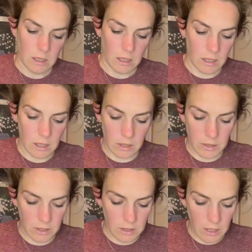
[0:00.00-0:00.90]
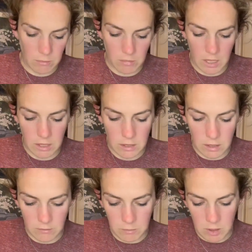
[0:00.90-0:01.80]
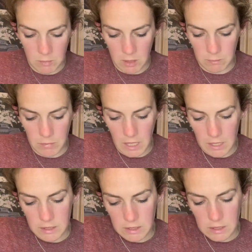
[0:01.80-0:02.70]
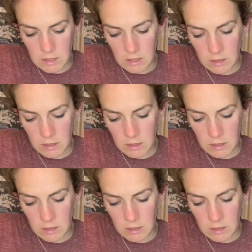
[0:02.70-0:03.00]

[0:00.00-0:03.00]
And I think that might give me my best